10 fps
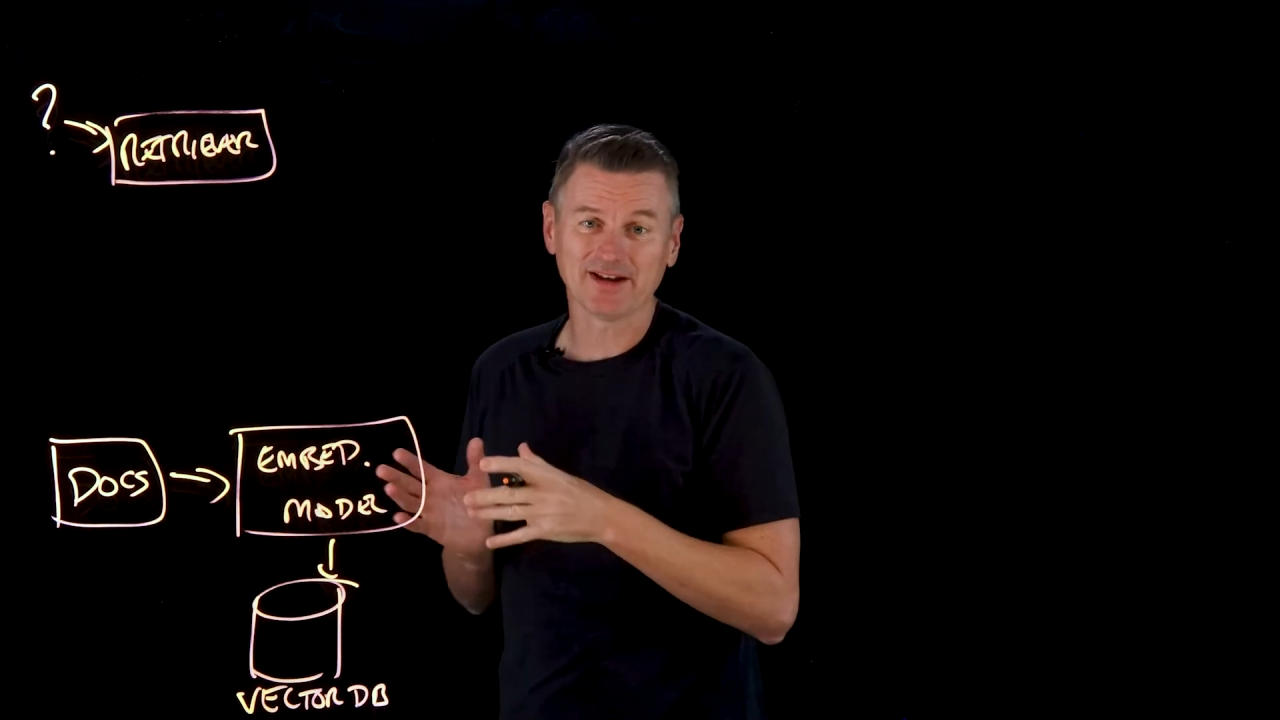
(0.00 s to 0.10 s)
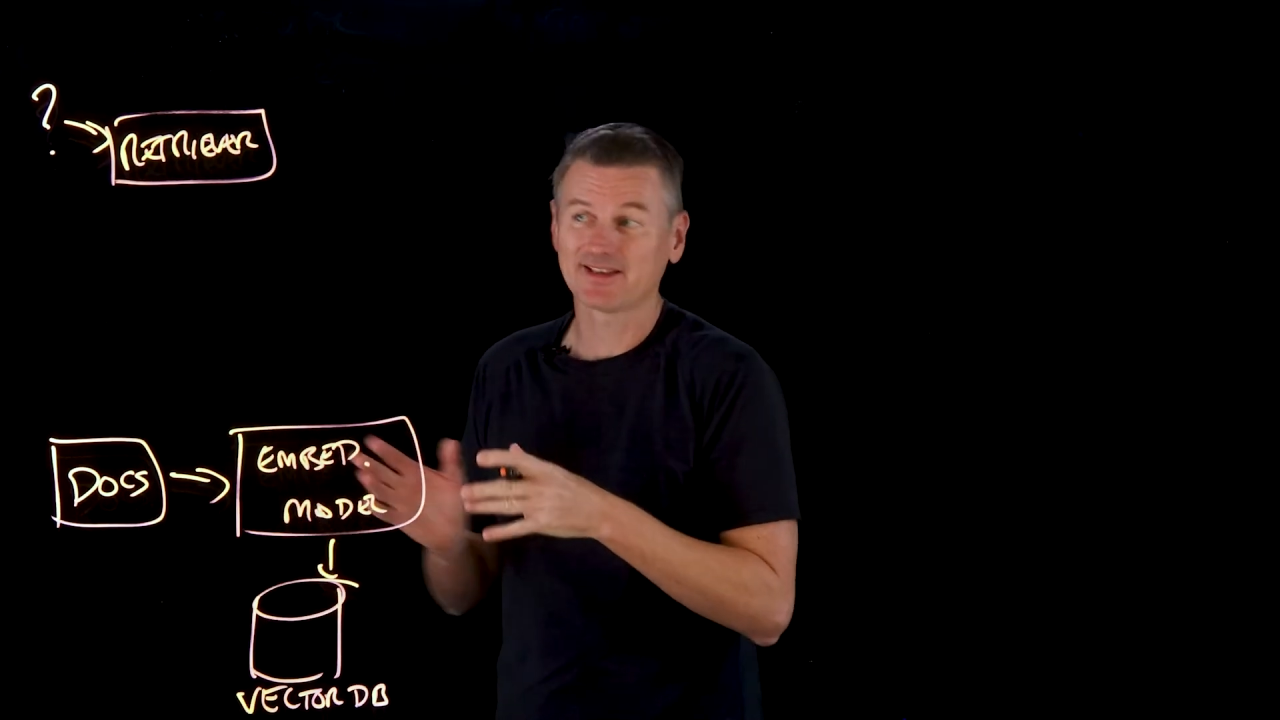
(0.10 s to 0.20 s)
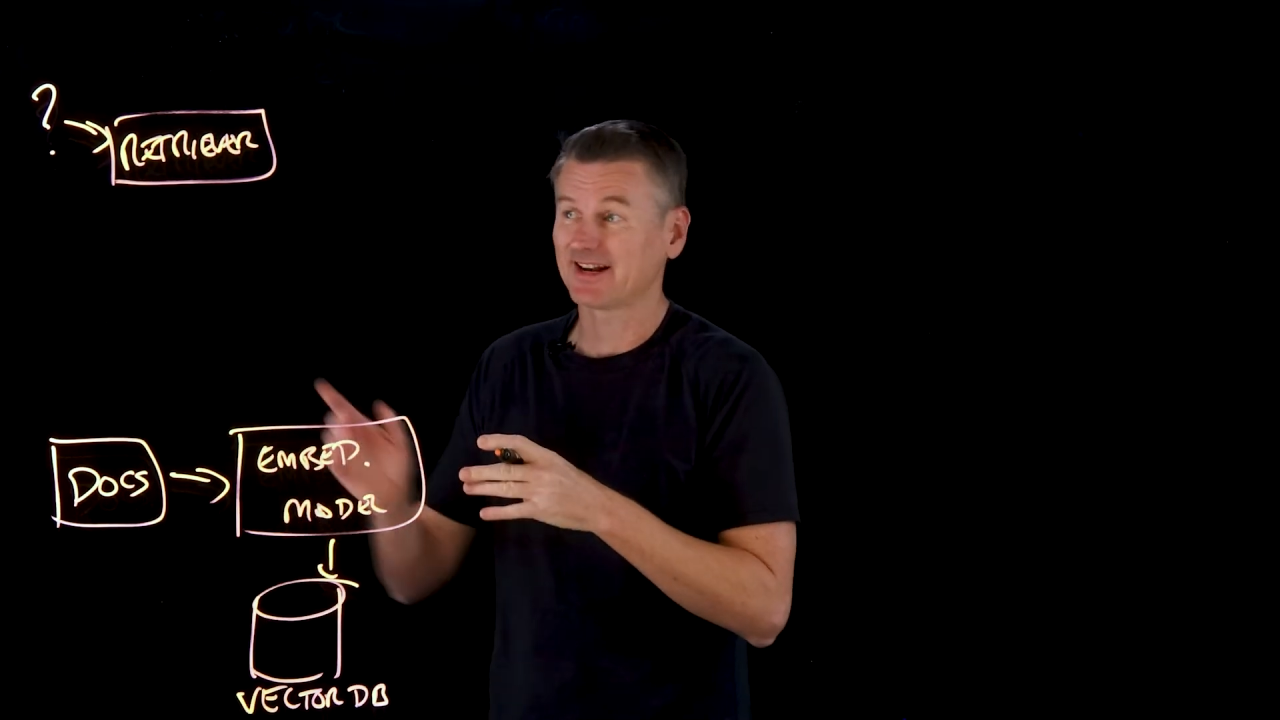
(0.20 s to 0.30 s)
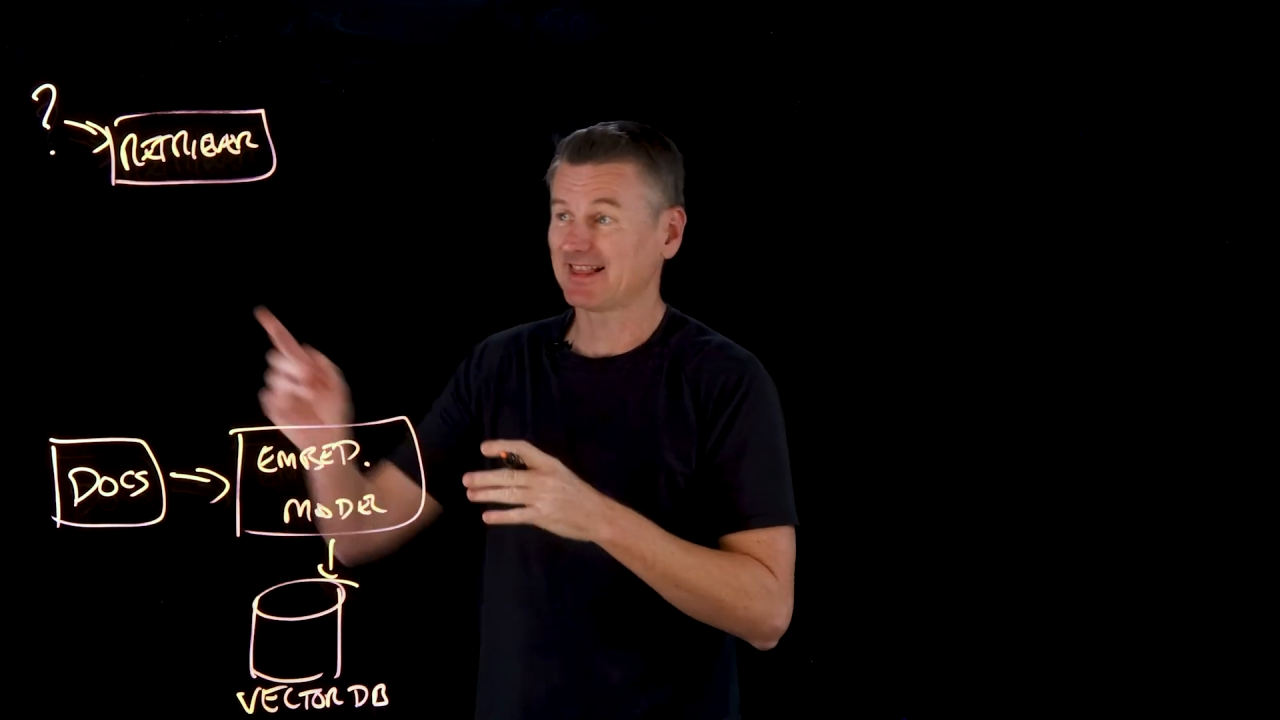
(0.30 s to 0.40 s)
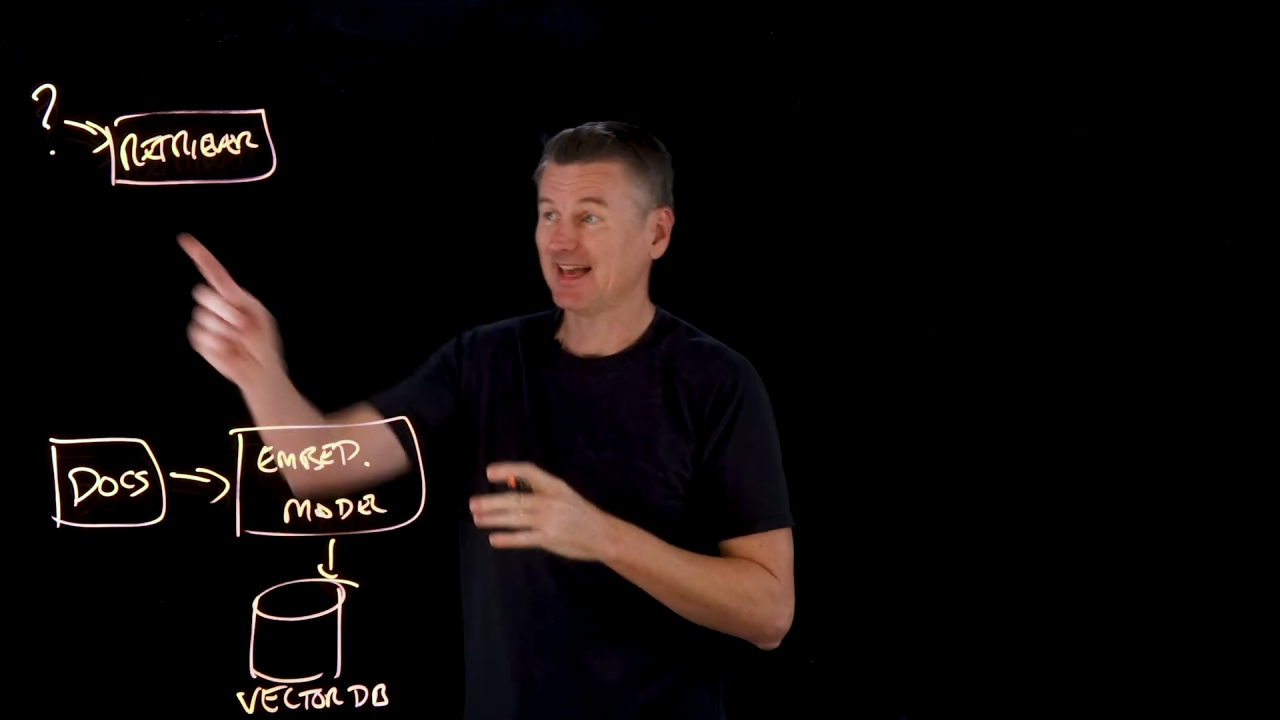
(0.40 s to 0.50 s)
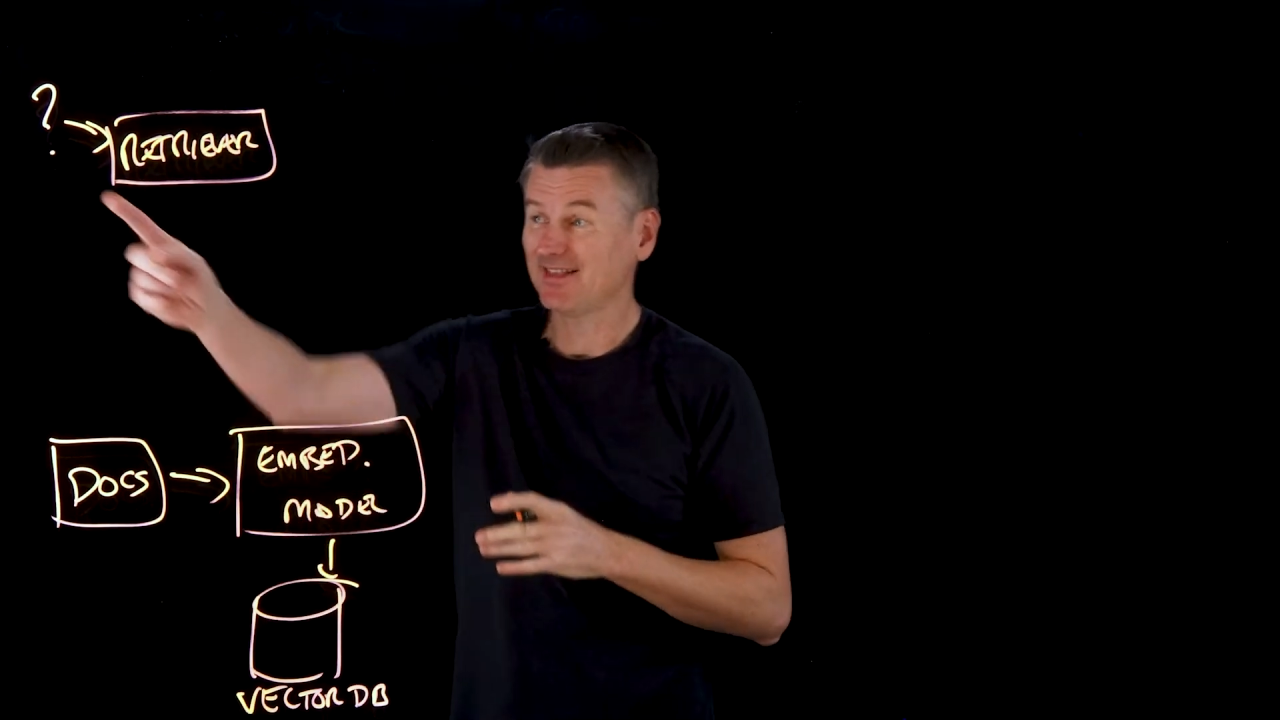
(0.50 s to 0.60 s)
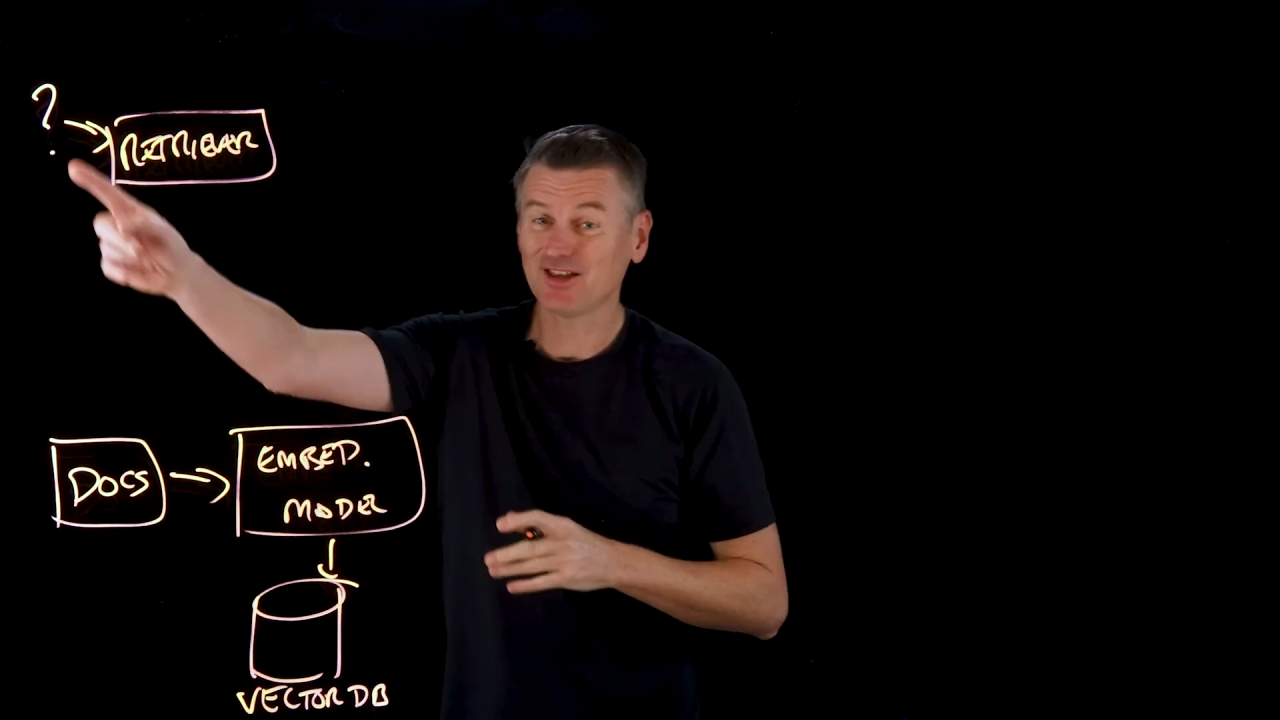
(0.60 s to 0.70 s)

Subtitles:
is going to take